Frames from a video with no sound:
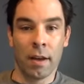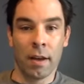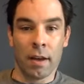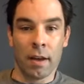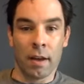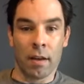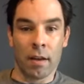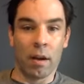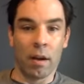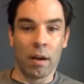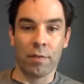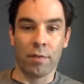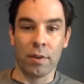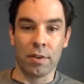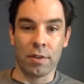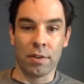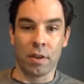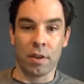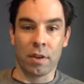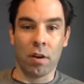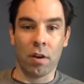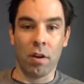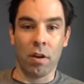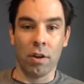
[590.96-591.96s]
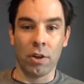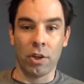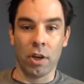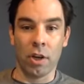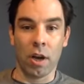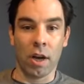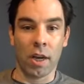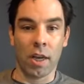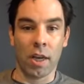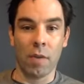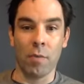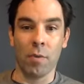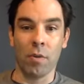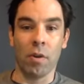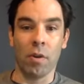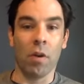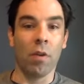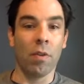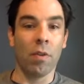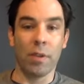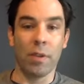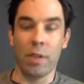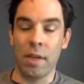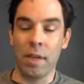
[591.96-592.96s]
conference in college hockey with all
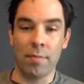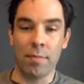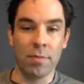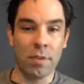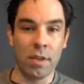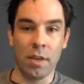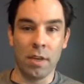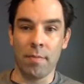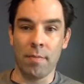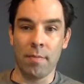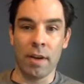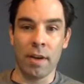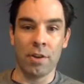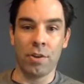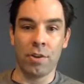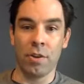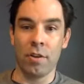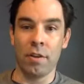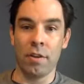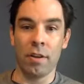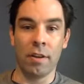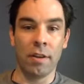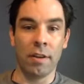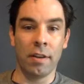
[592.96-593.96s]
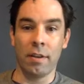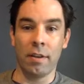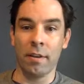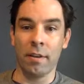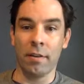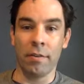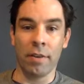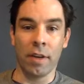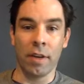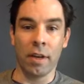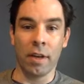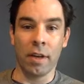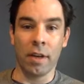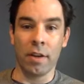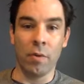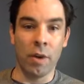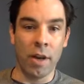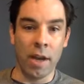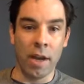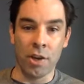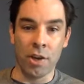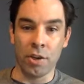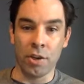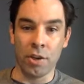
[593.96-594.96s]
the teams that you mentioned, and you know you
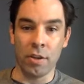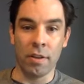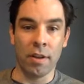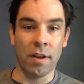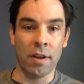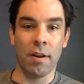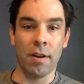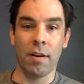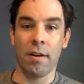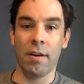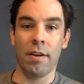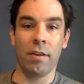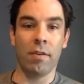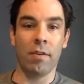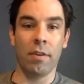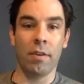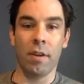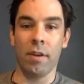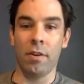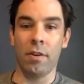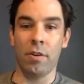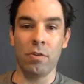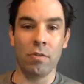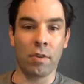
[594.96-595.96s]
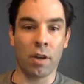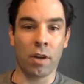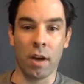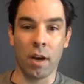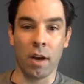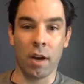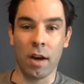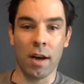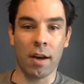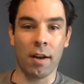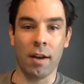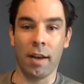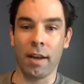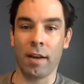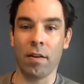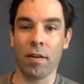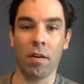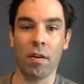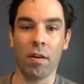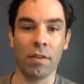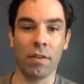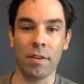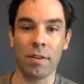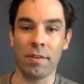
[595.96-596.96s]
got UNH in there, you know, UConn, like
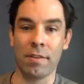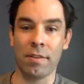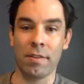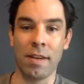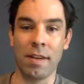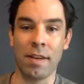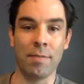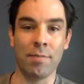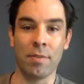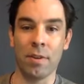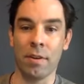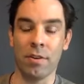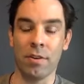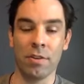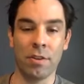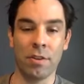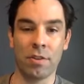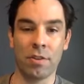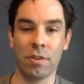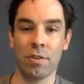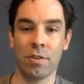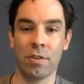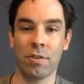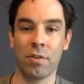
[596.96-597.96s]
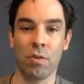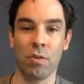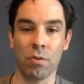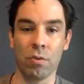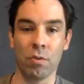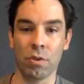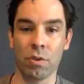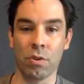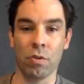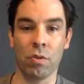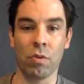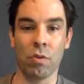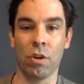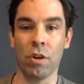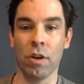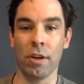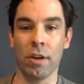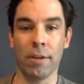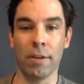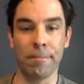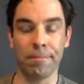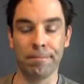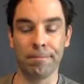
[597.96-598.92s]
all these teams that are just so good.